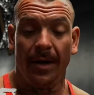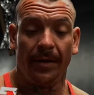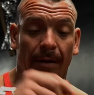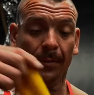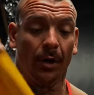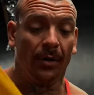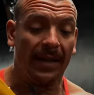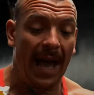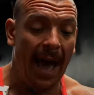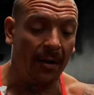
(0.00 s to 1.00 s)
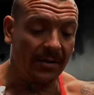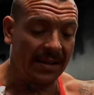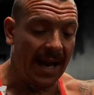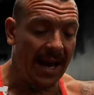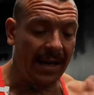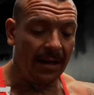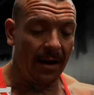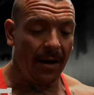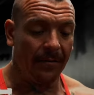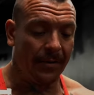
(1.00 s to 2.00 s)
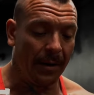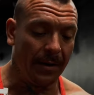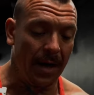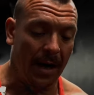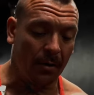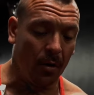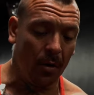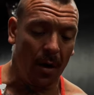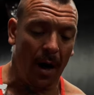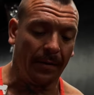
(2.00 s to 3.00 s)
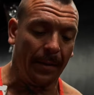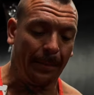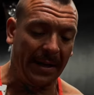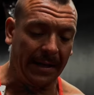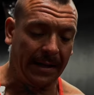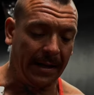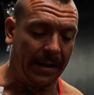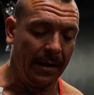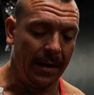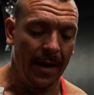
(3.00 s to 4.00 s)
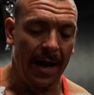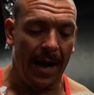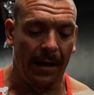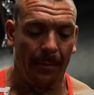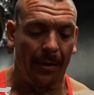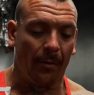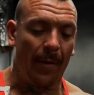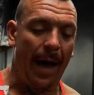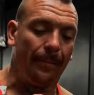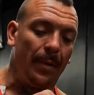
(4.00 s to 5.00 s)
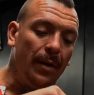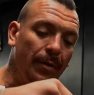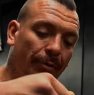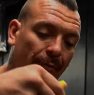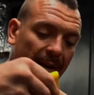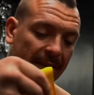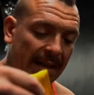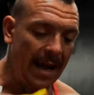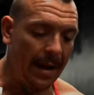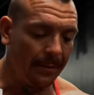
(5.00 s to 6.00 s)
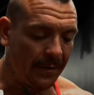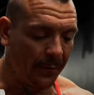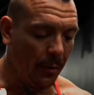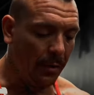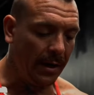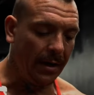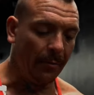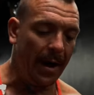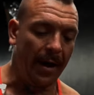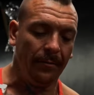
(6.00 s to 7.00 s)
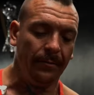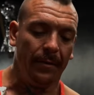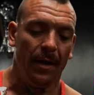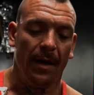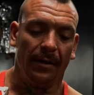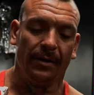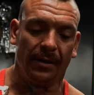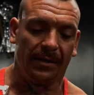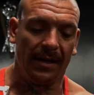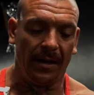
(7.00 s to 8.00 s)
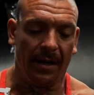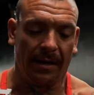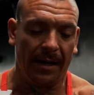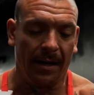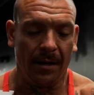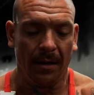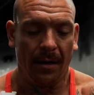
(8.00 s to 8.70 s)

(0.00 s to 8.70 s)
Then I'm gonna go to the outside of the knuckle on the pinky, and I'm gonna wrap 3 times fully around. So you can see, look here.